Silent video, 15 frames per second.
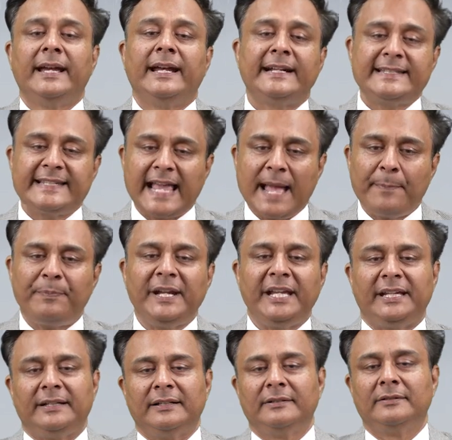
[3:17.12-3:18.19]
It's
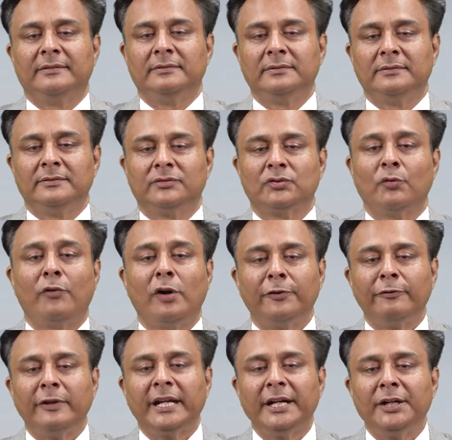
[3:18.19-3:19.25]
happening. So
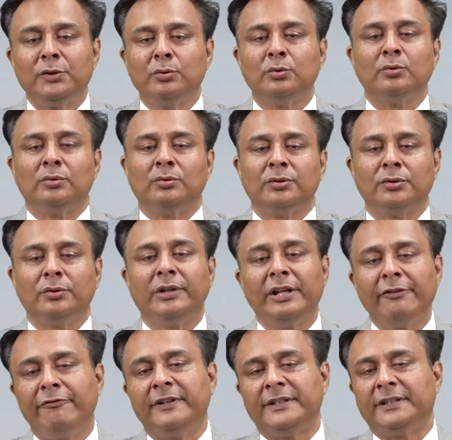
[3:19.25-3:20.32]
what we can do to
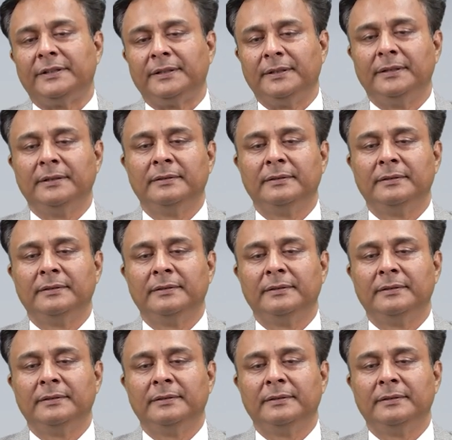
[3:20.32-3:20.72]
live with it